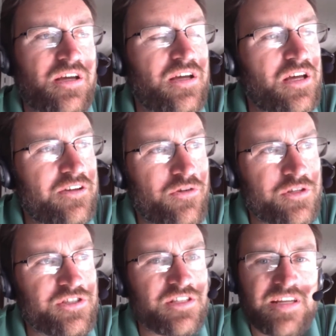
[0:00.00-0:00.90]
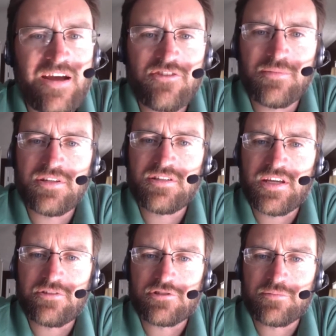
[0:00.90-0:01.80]
Of course, it doesn't have to be an
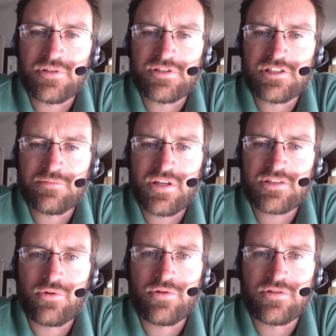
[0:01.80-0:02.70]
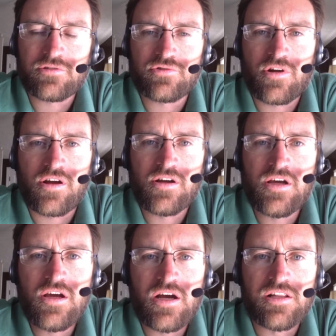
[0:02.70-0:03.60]
endangered species, but that's going to draw
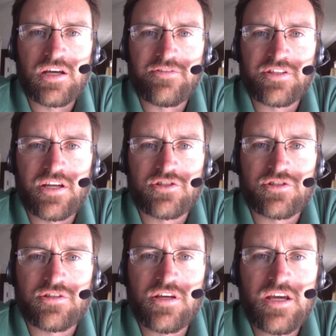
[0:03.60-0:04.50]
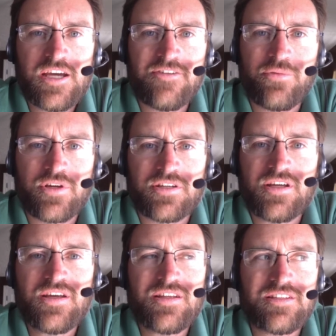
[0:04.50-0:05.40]
a lot of attention if we could
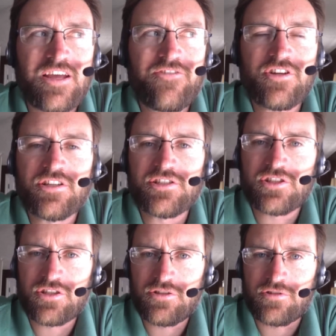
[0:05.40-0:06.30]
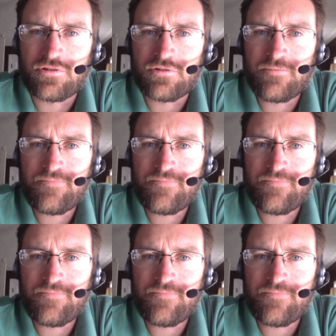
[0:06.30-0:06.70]
definitely secure